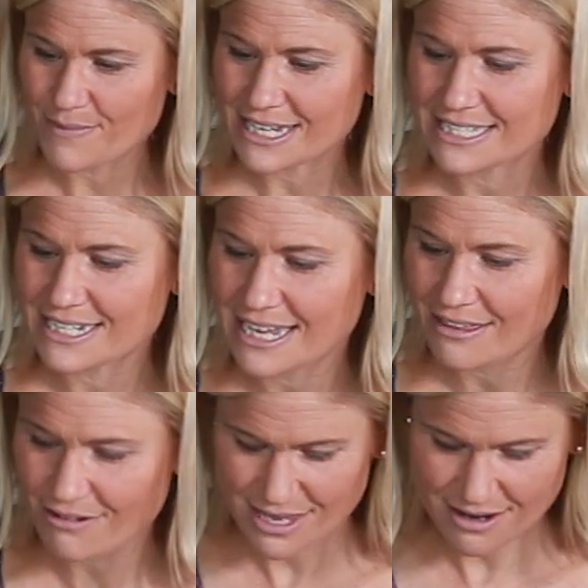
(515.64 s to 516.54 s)
mixed
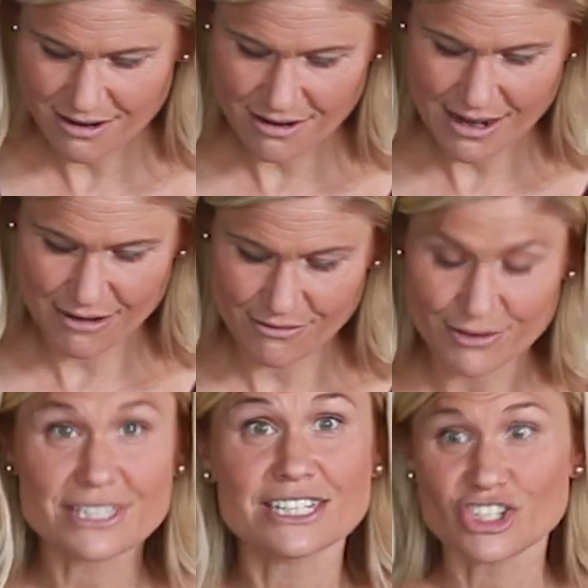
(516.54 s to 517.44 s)
together here and
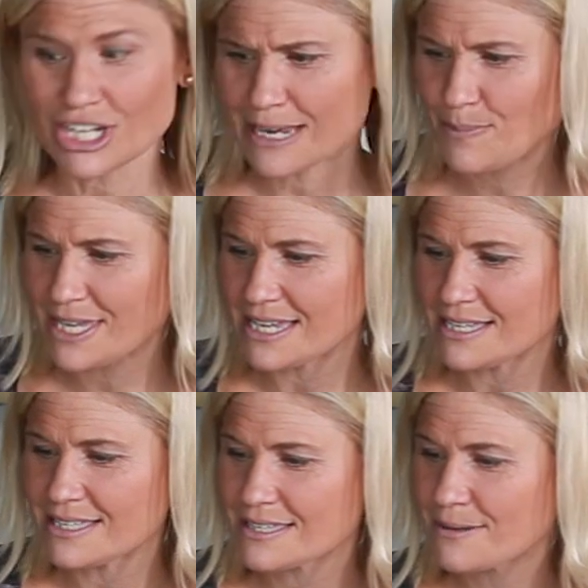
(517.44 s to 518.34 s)
roasted
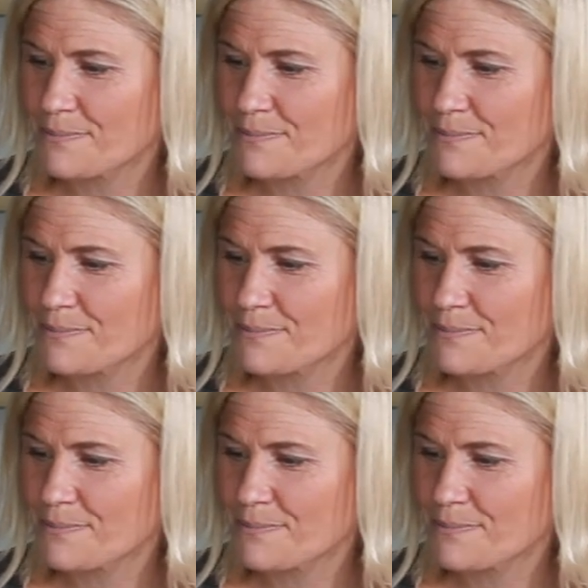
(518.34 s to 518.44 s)
chickpeas.